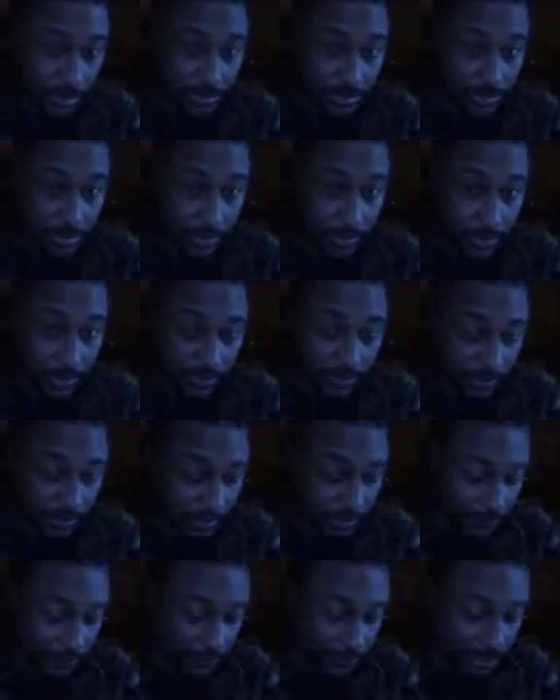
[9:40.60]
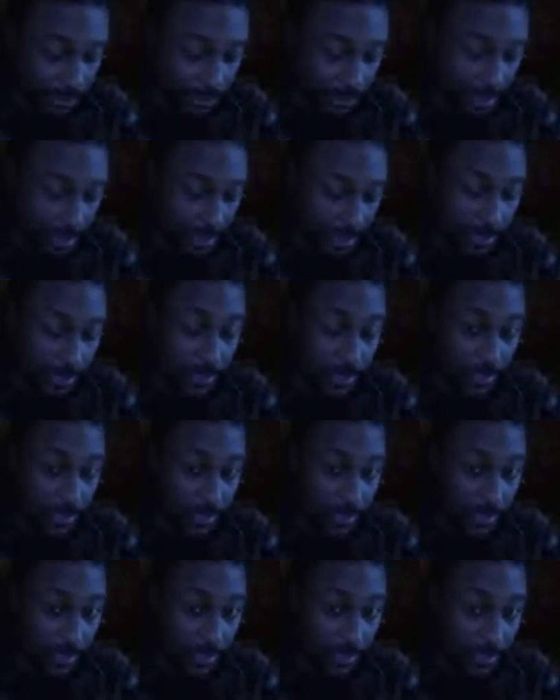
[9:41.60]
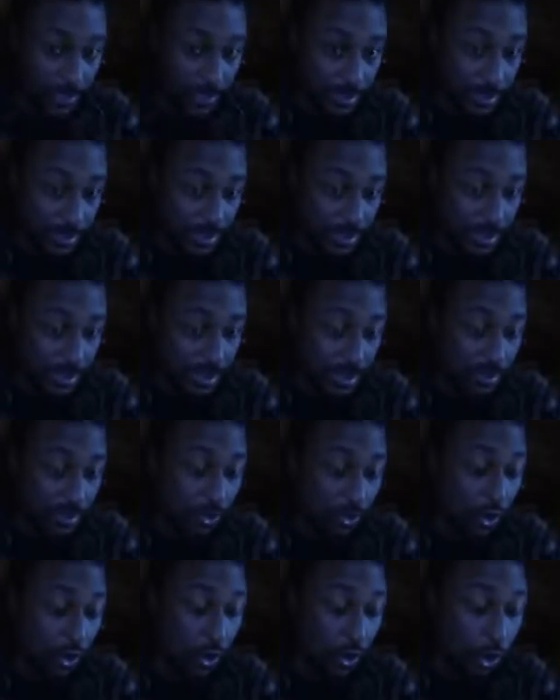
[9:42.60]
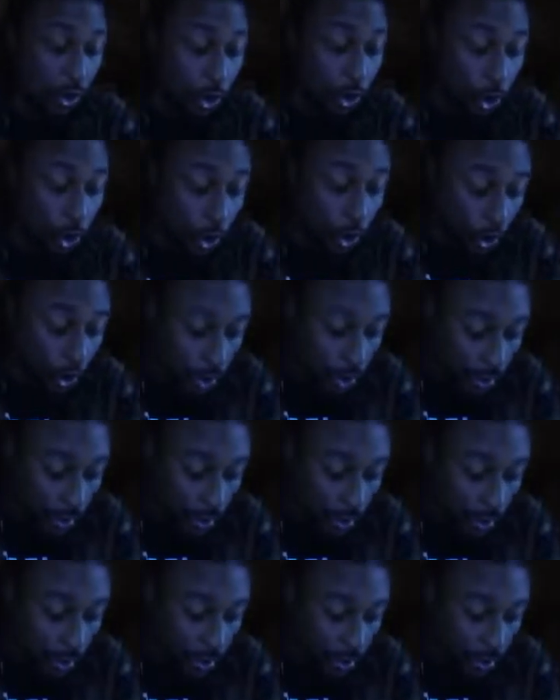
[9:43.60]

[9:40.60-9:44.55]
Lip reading: too often. Now peep this, it says, or